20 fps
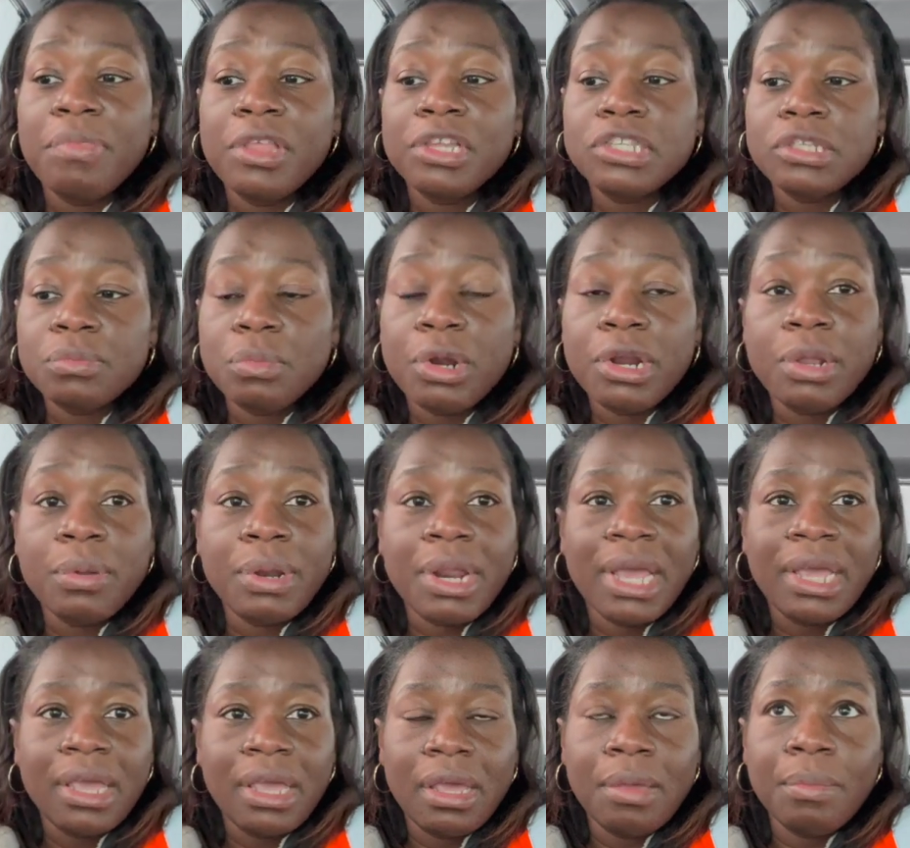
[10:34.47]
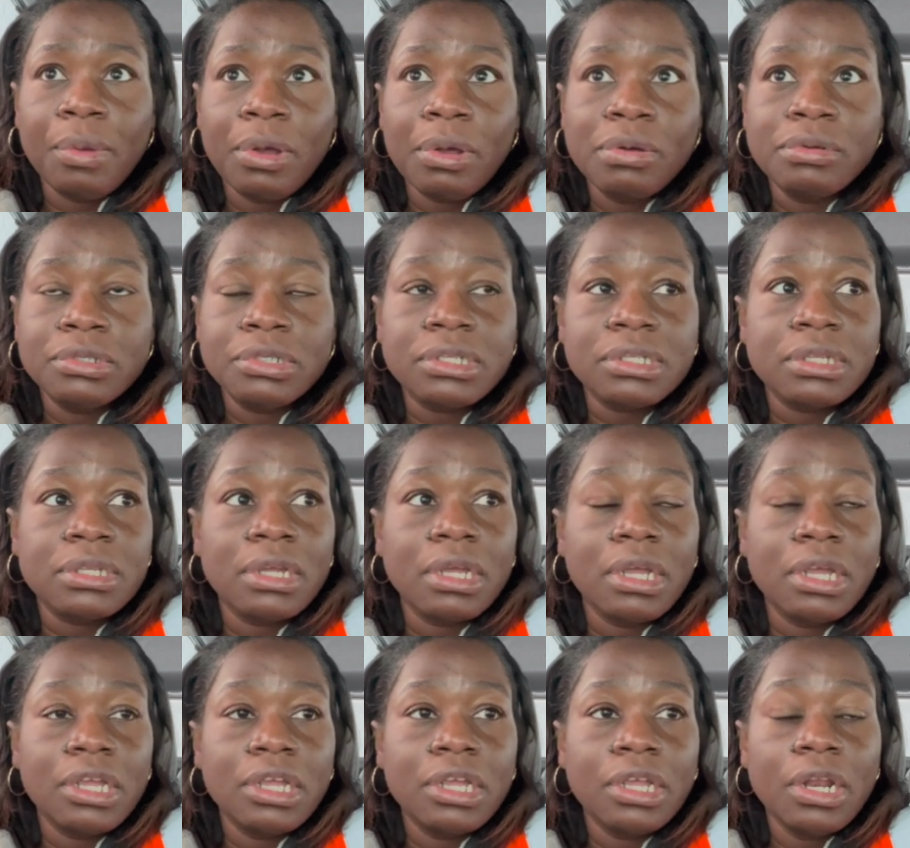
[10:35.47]
this morning when I came out,
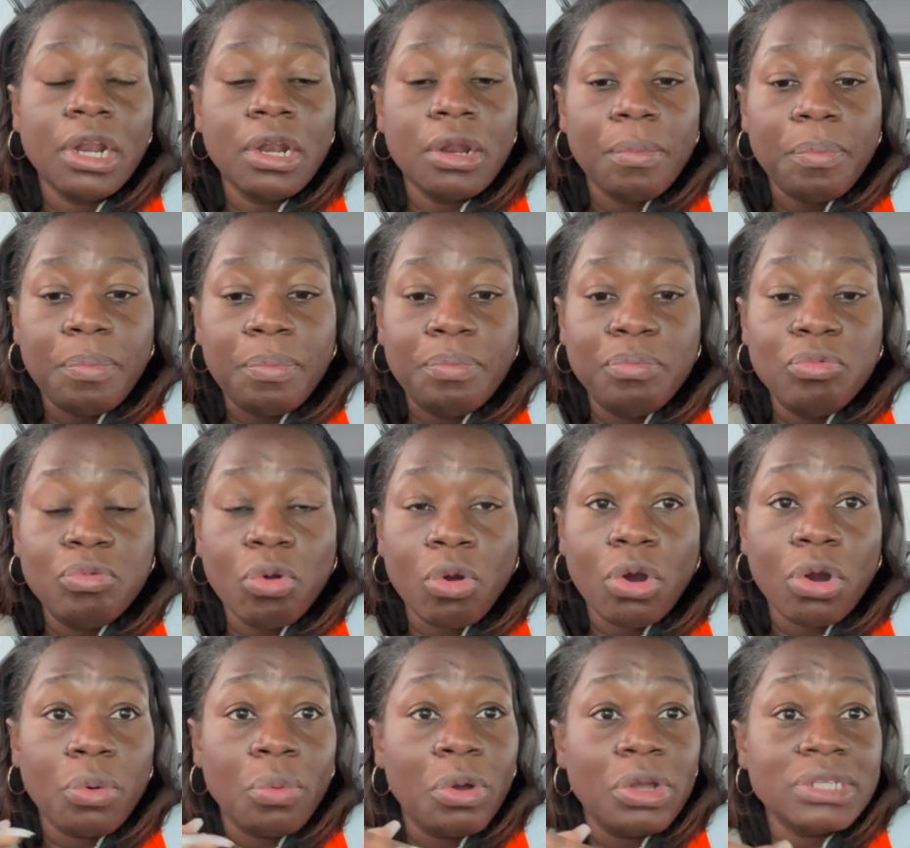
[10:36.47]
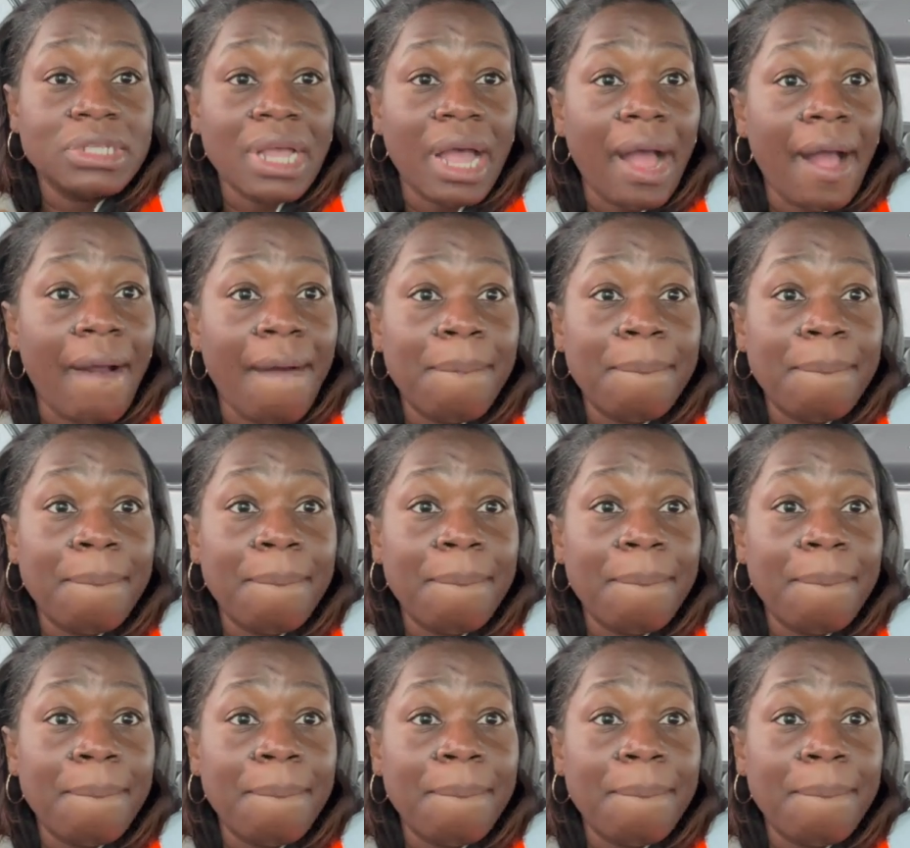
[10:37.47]
the road was a